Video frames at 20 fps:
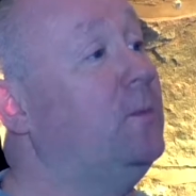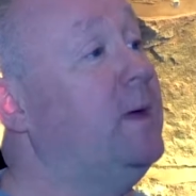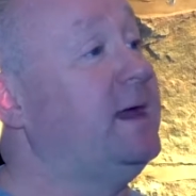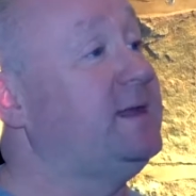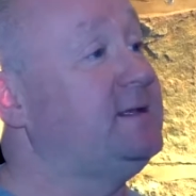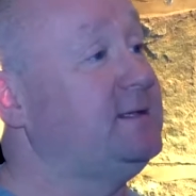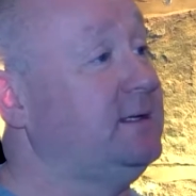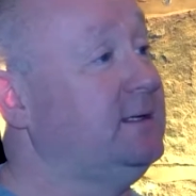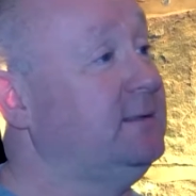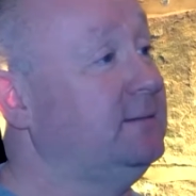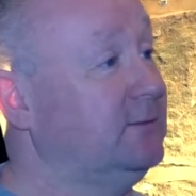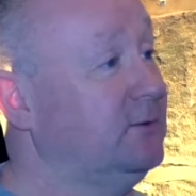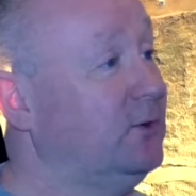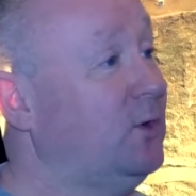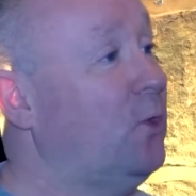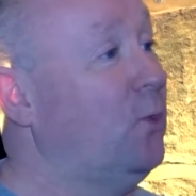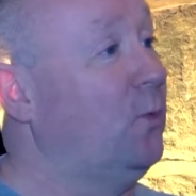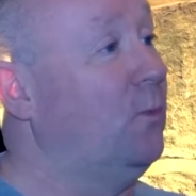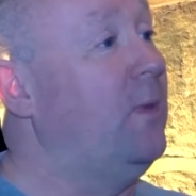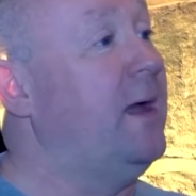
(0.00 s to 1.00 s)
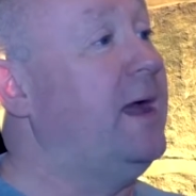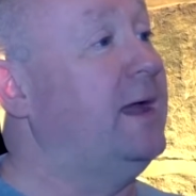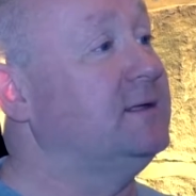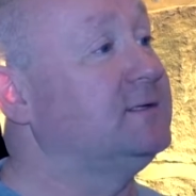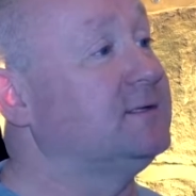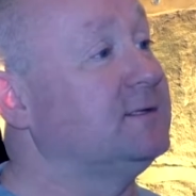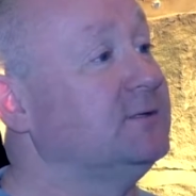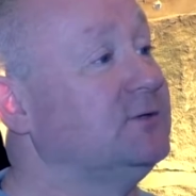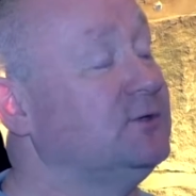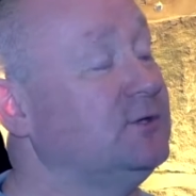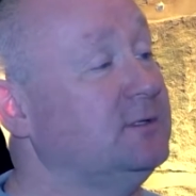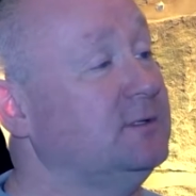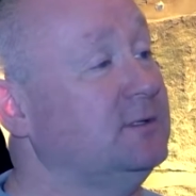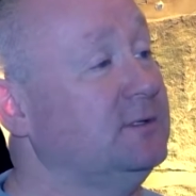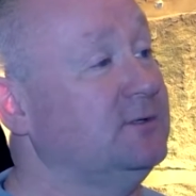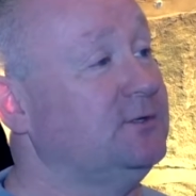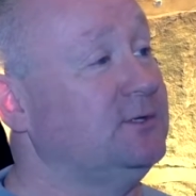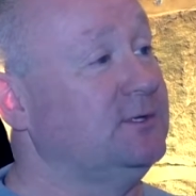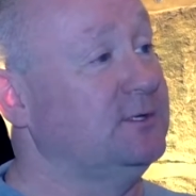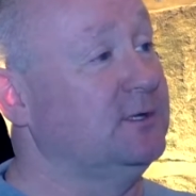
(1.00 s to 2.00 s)
Betty, or Owd Betts as
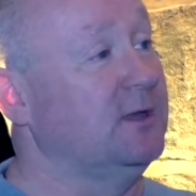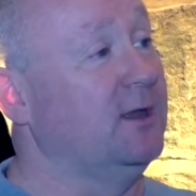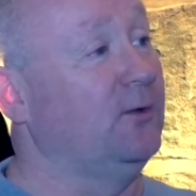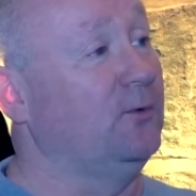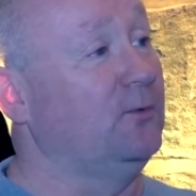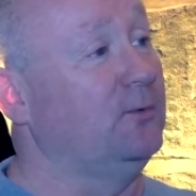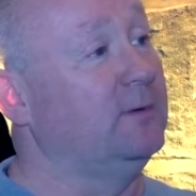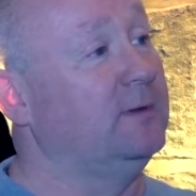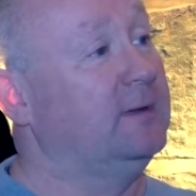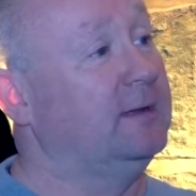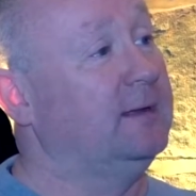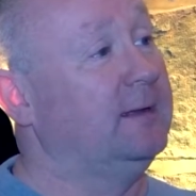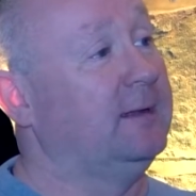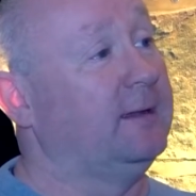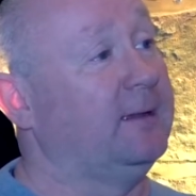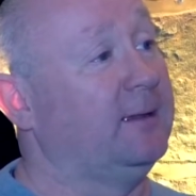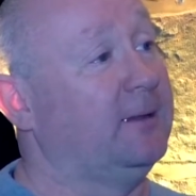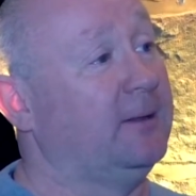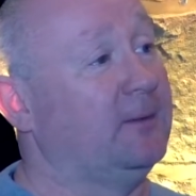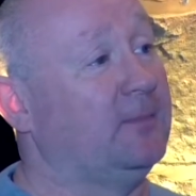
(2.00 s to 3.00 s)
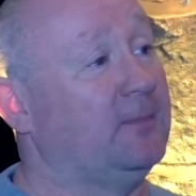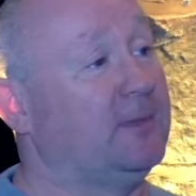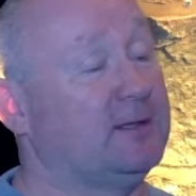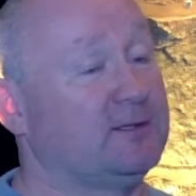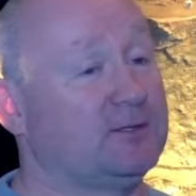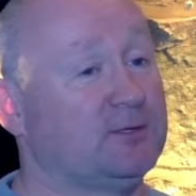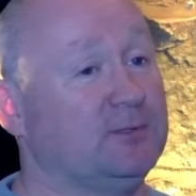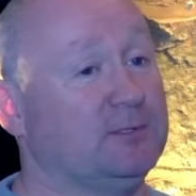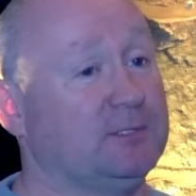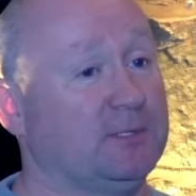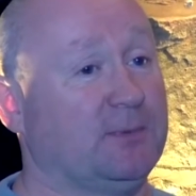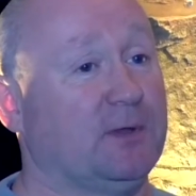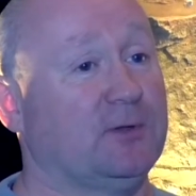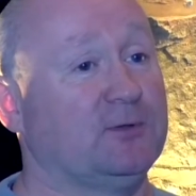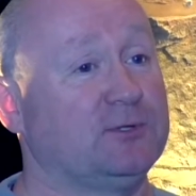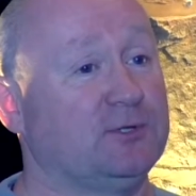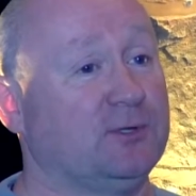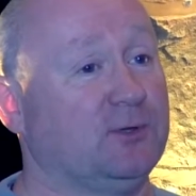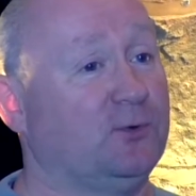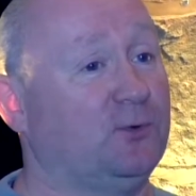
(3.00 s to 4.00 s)
she's known, that's who's
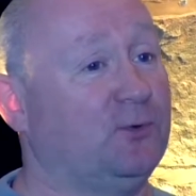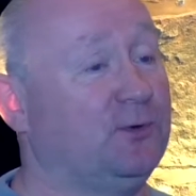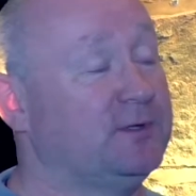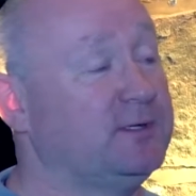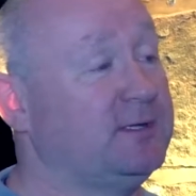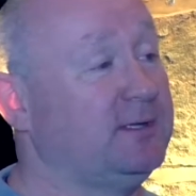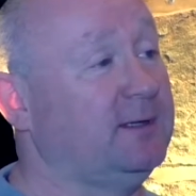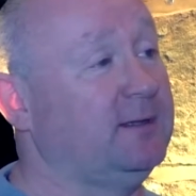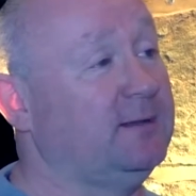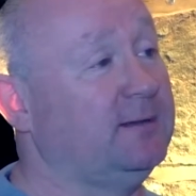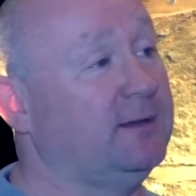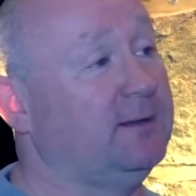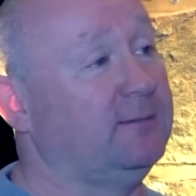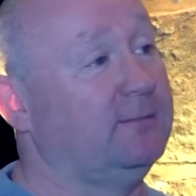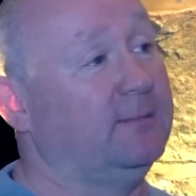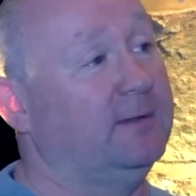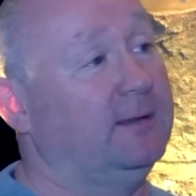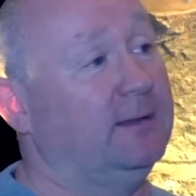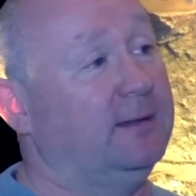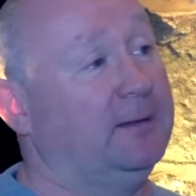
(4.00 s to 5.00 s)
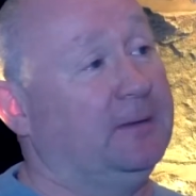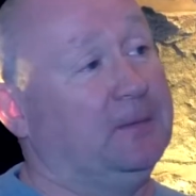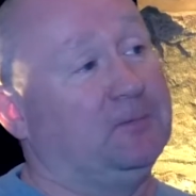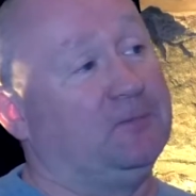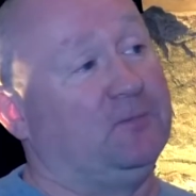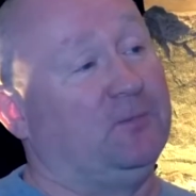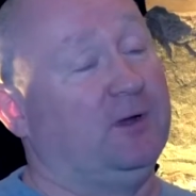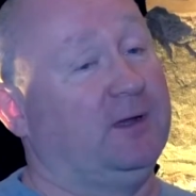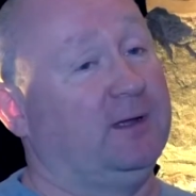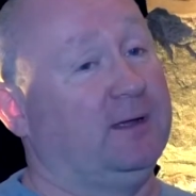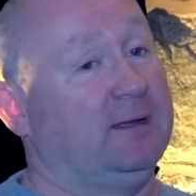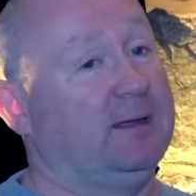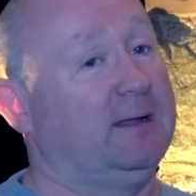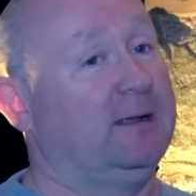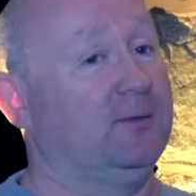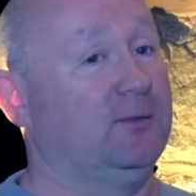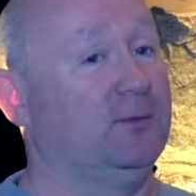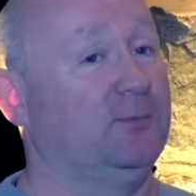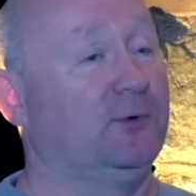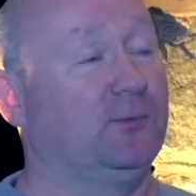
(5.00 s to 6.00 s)
supposed to haunt here, then right
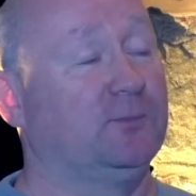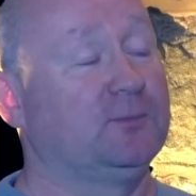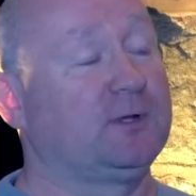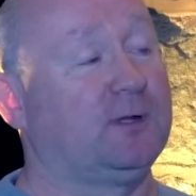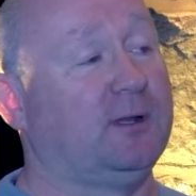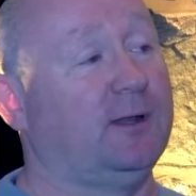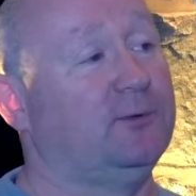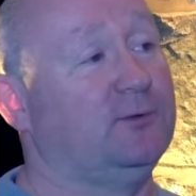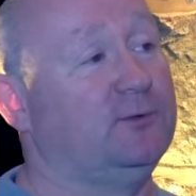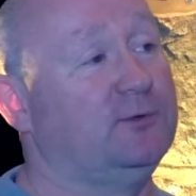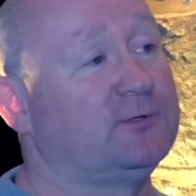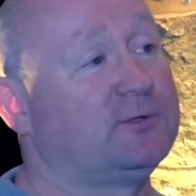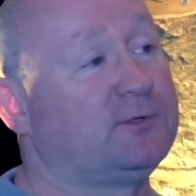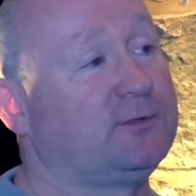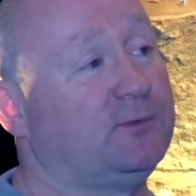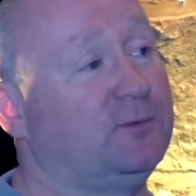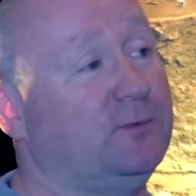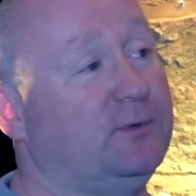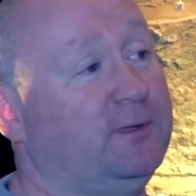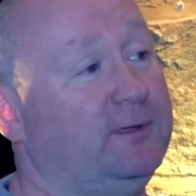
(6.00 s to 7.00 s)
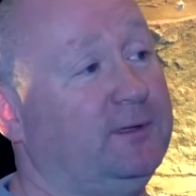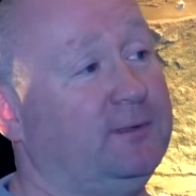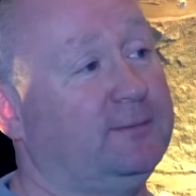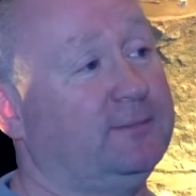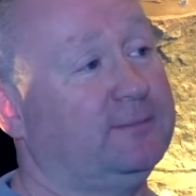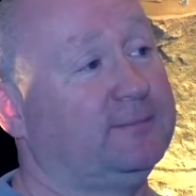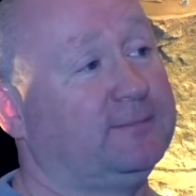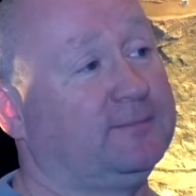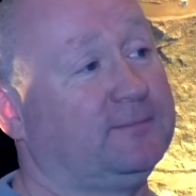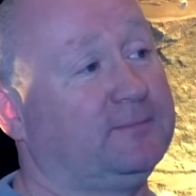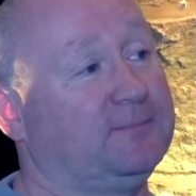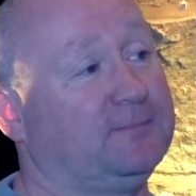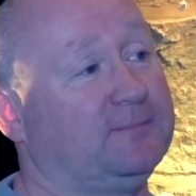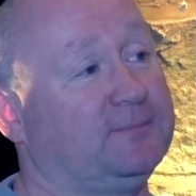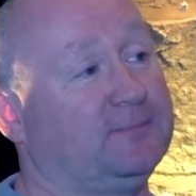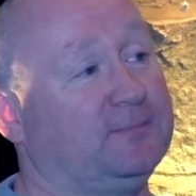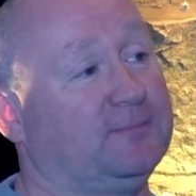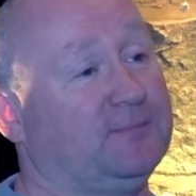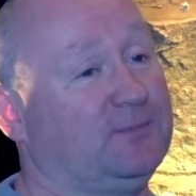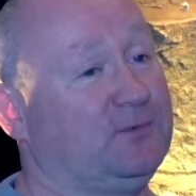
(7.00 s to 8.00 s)
now the pub's closed. We
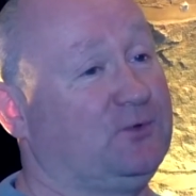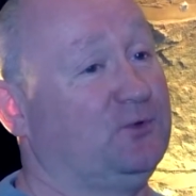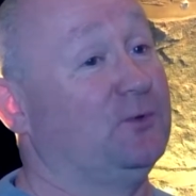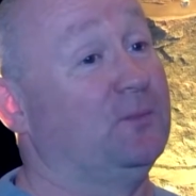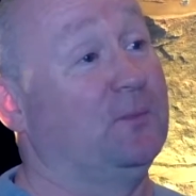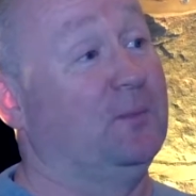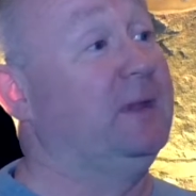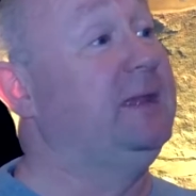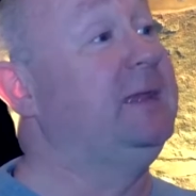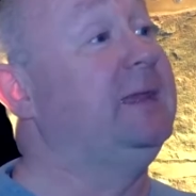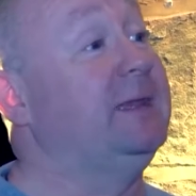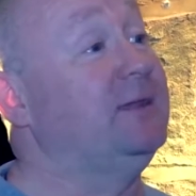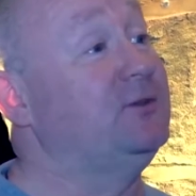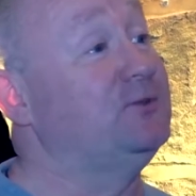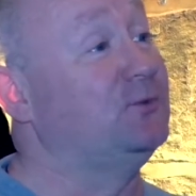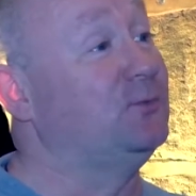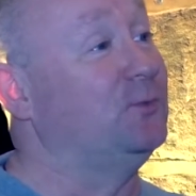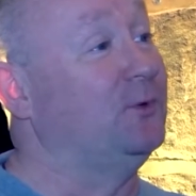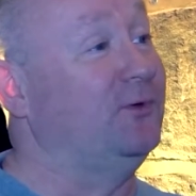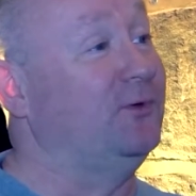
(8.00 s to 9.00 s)
shouldn't be here, should we